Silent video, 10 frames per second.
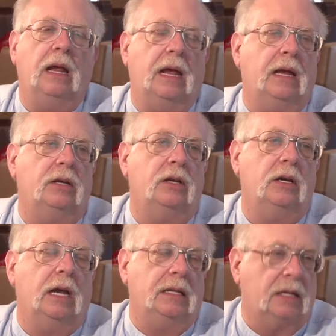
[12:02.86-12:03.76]
And
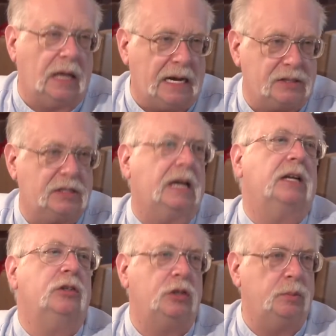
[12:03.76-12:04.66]
at the last
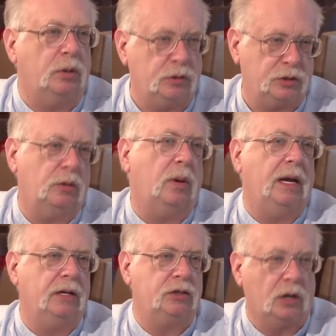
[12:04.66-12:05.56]
second, she pulls it
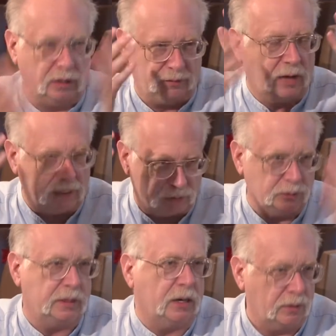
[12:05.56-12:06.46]
away, and Charlie flies
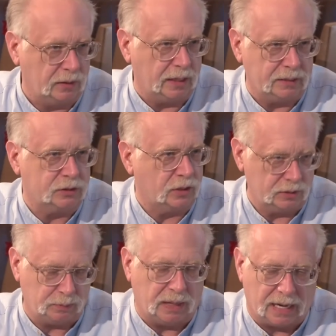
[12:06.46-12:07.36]
through the air and lands on
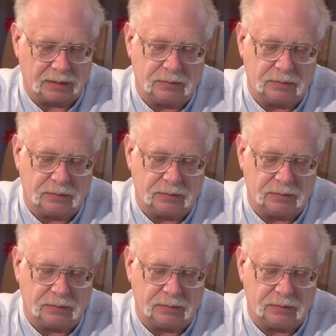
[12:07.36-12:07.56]
his back.